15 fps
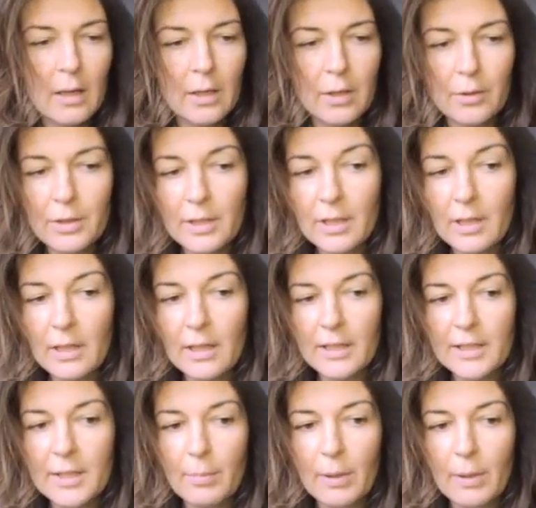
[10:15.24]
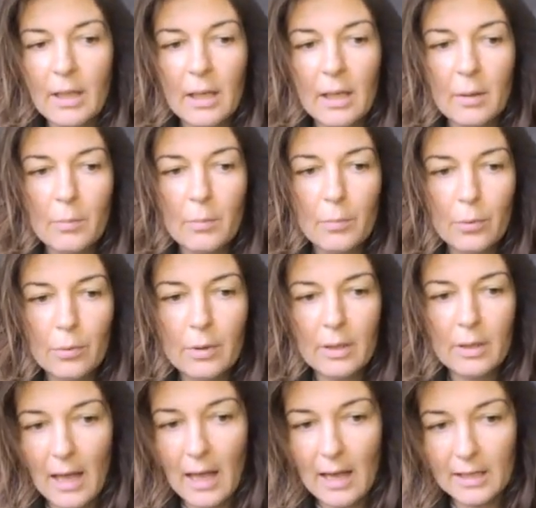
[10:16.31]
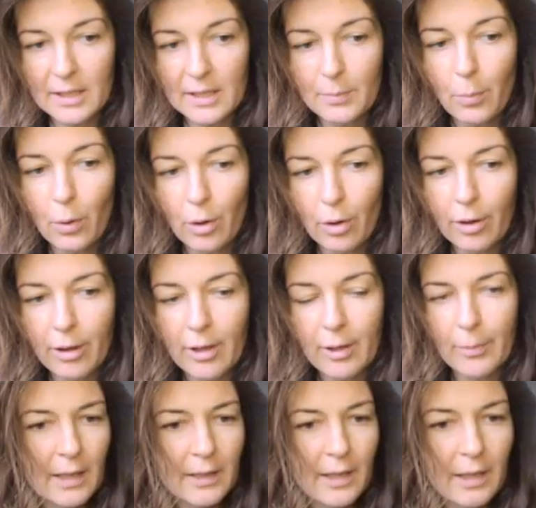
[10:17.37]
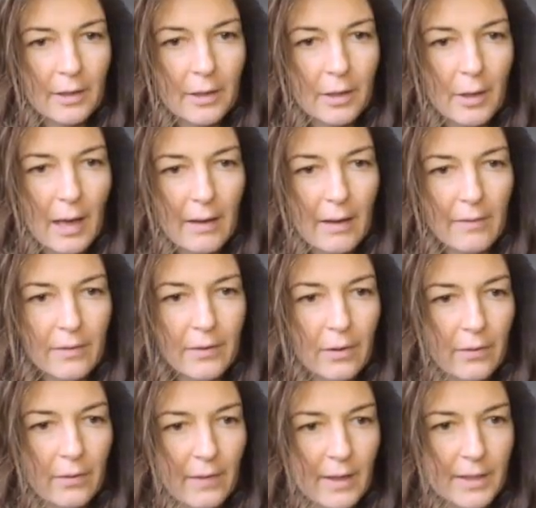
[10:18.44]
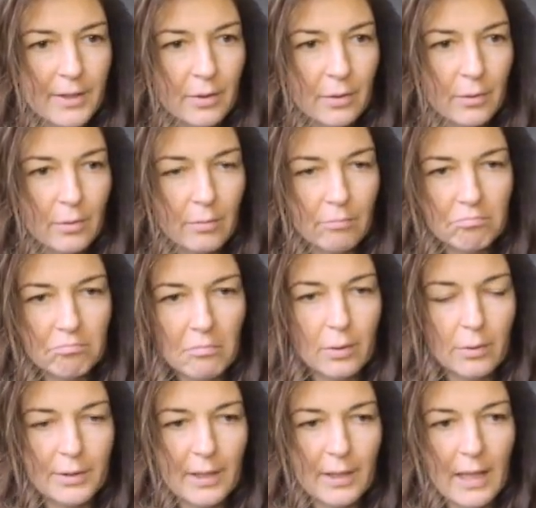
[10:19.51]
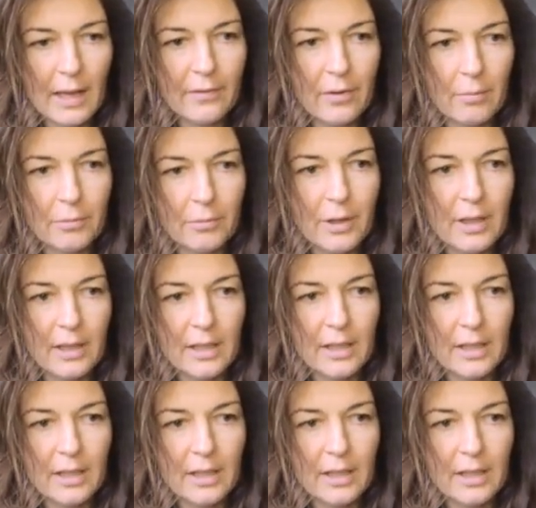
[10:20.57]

You just click Speedy Book Export, and here you have a few things to select from, really.